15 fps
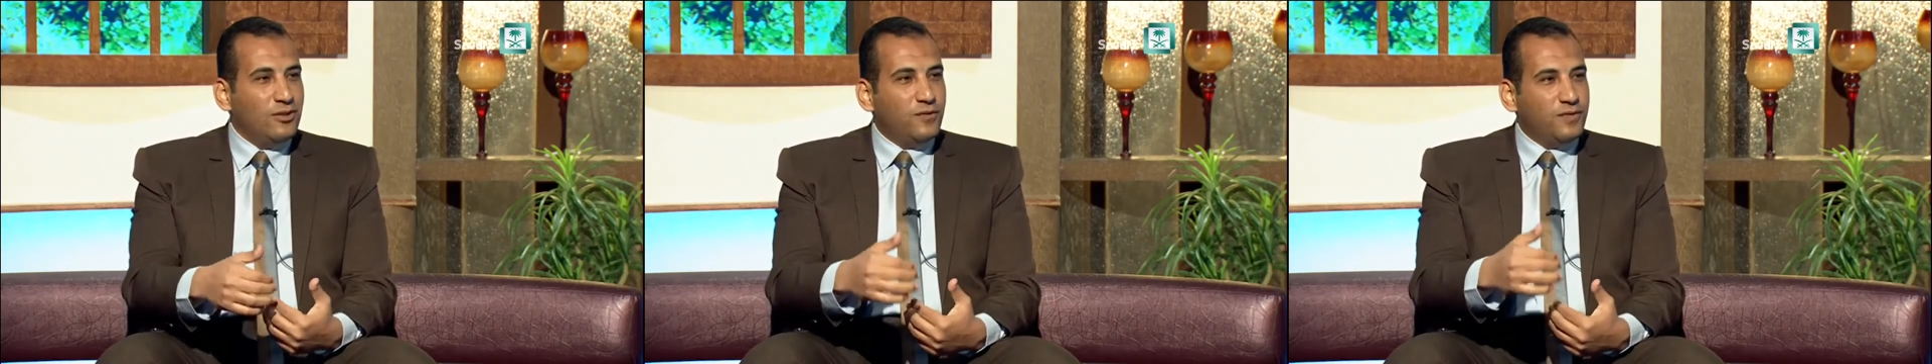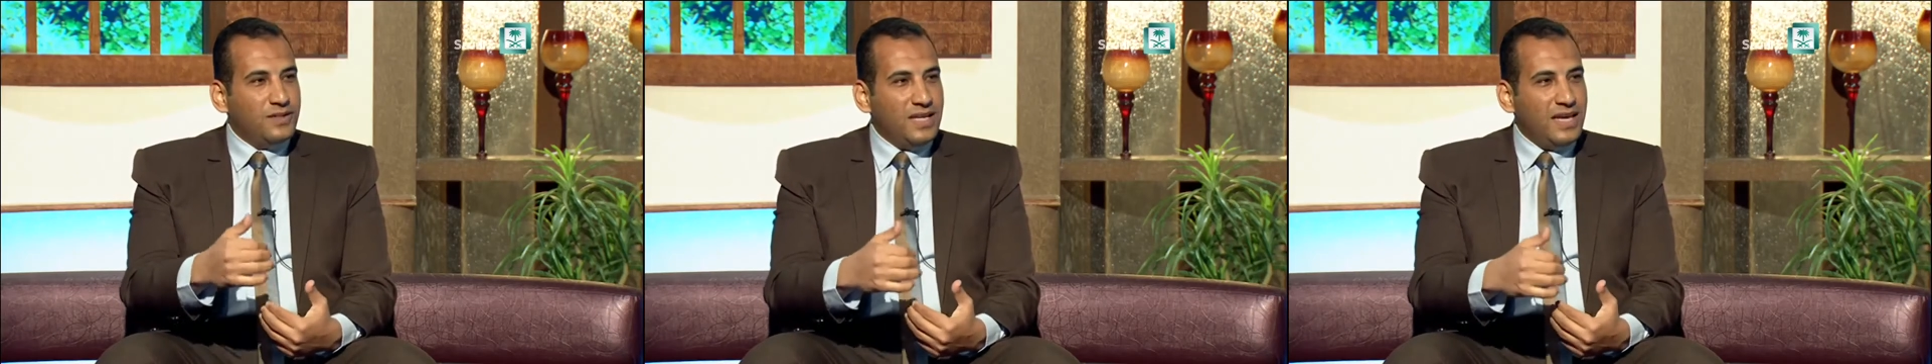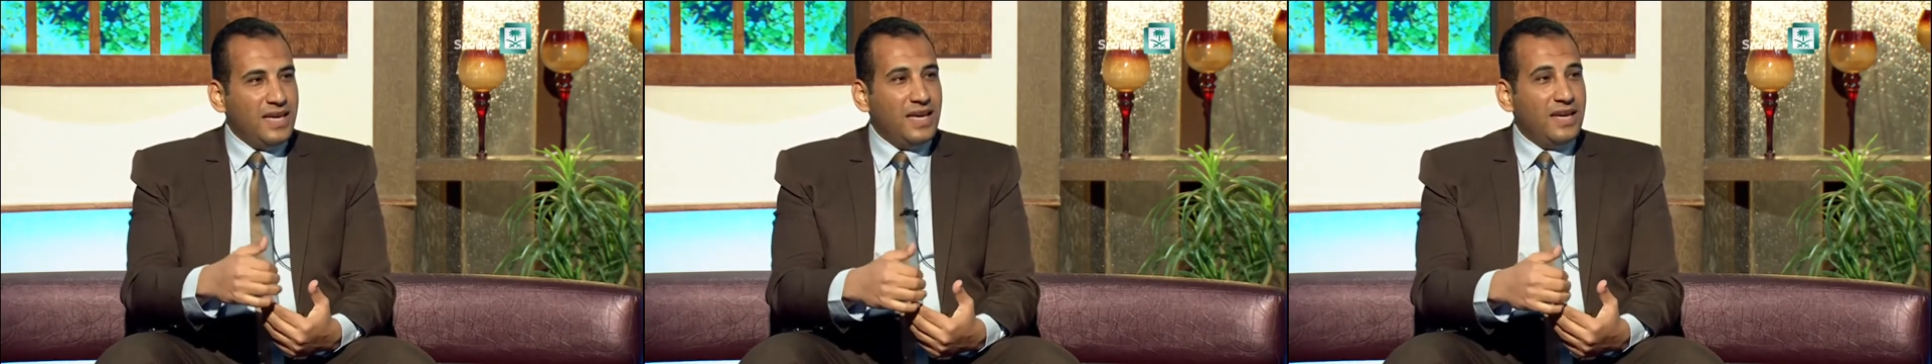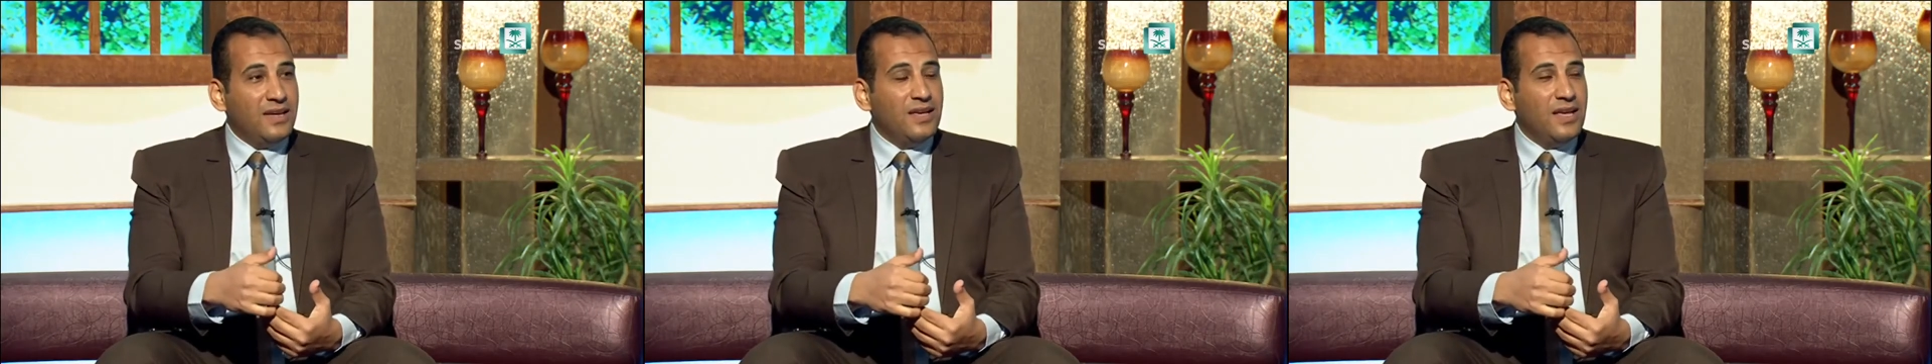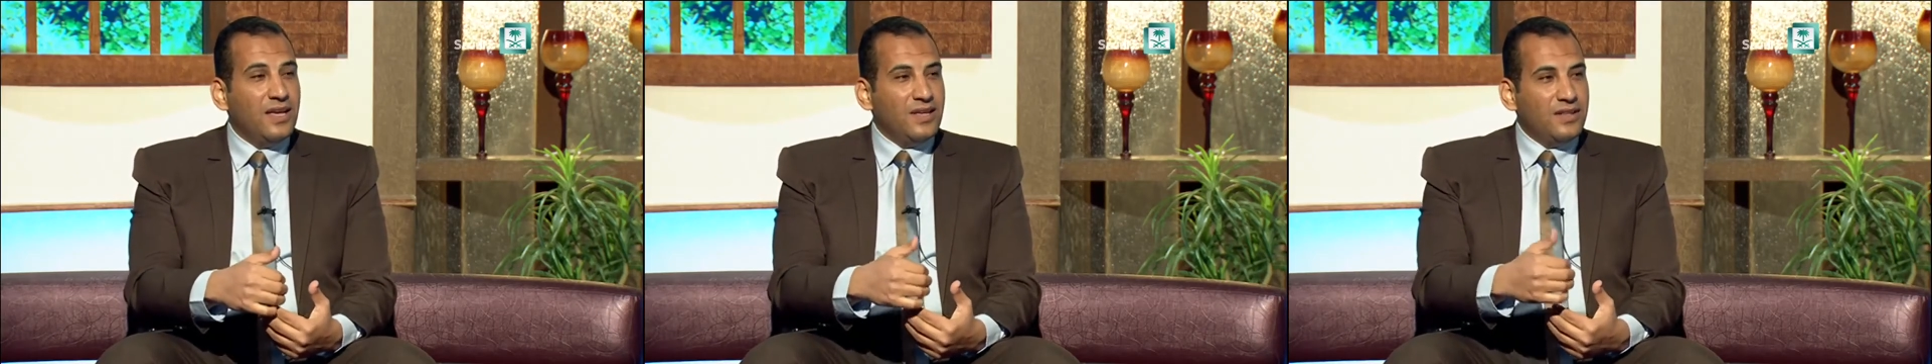saying
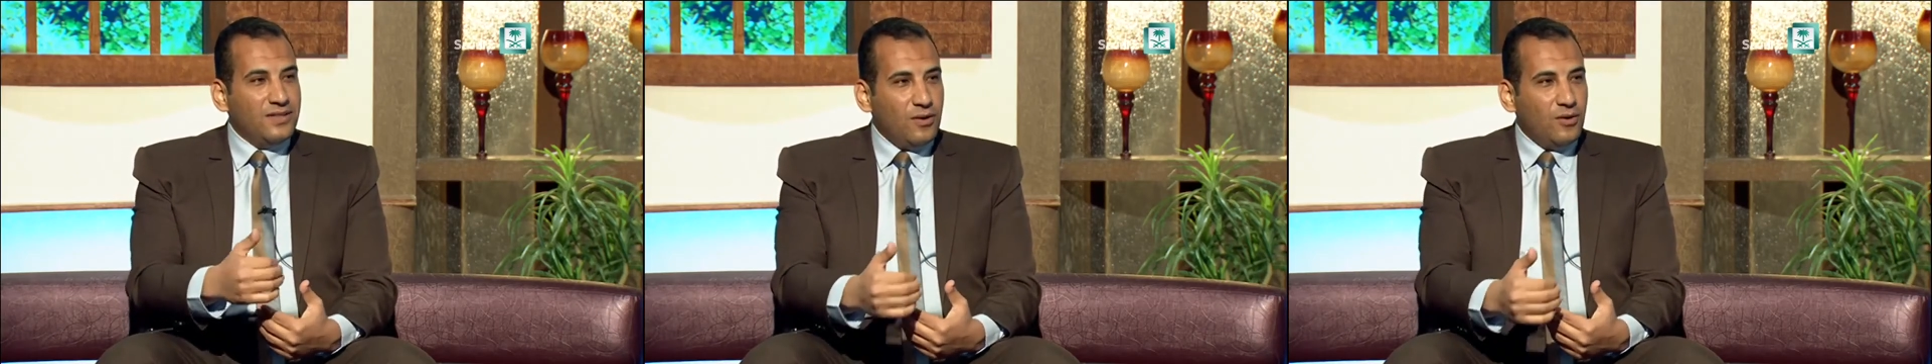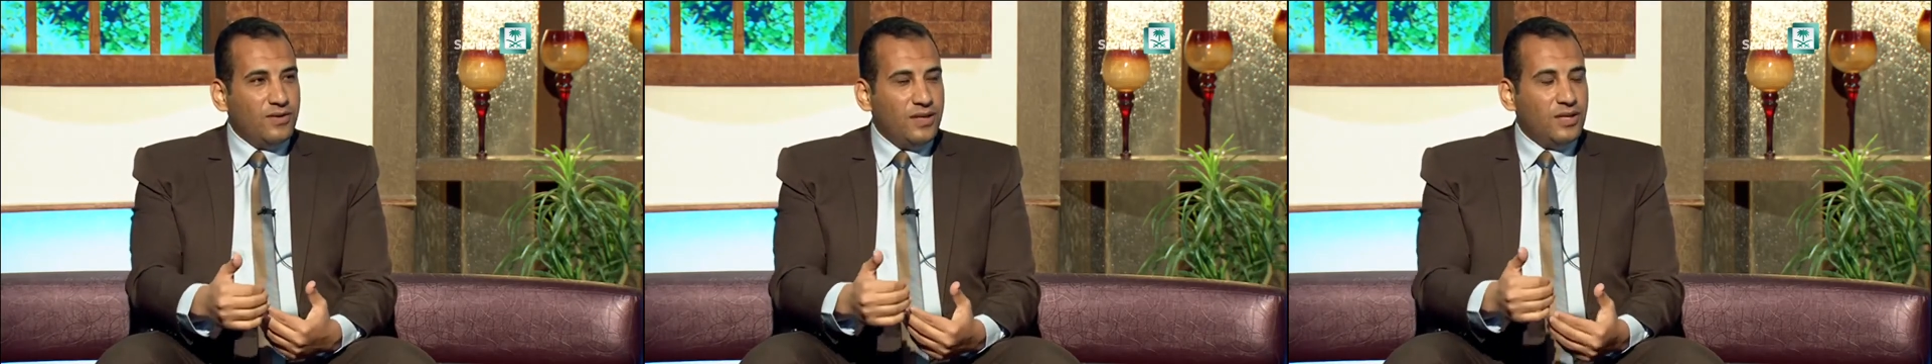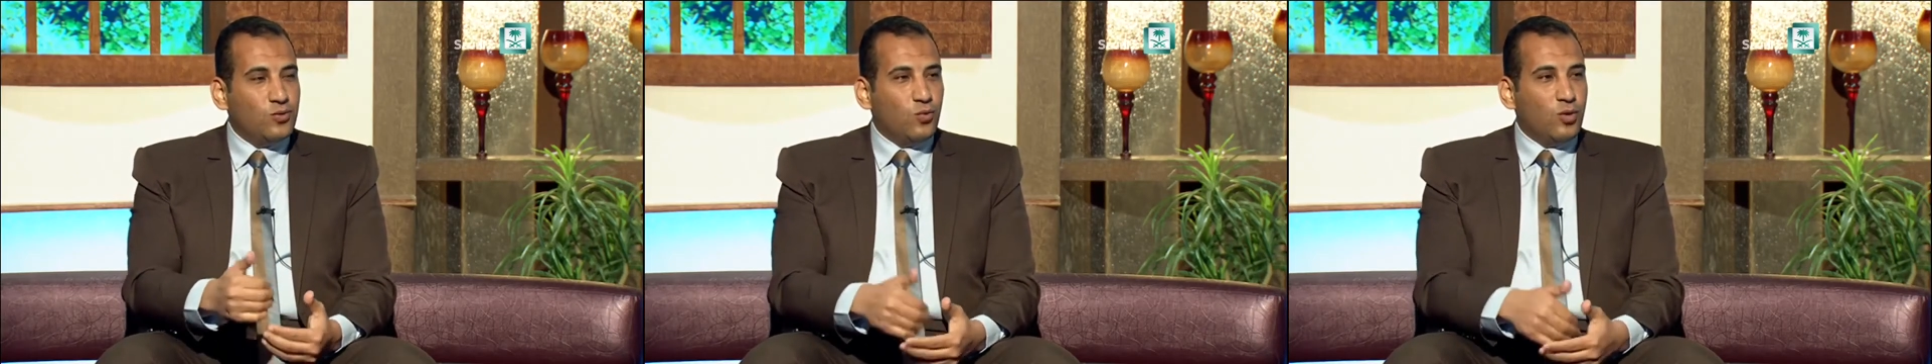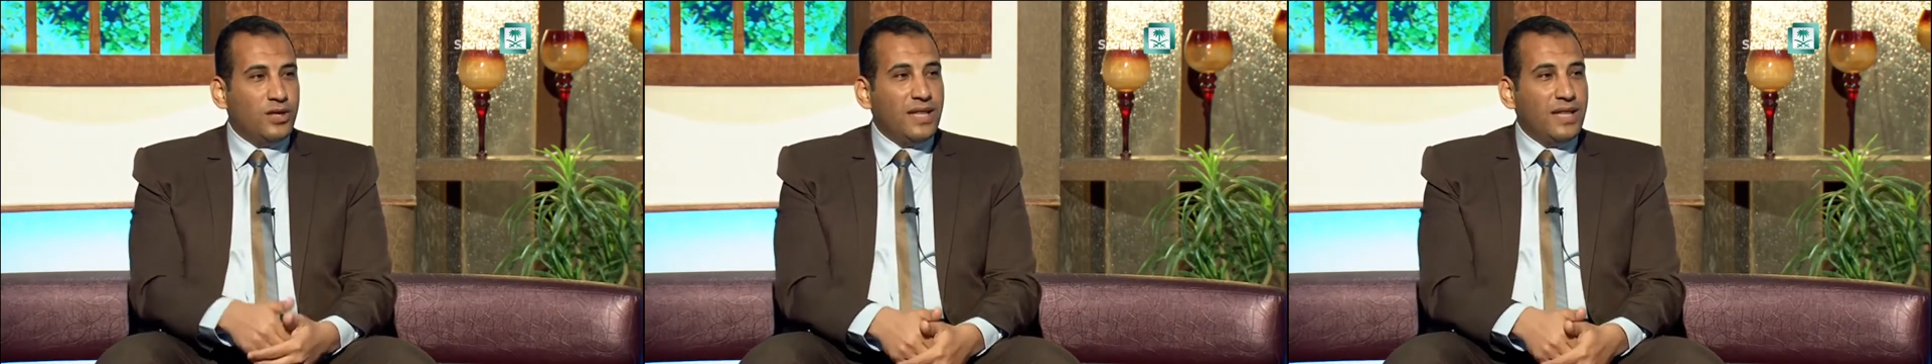this word.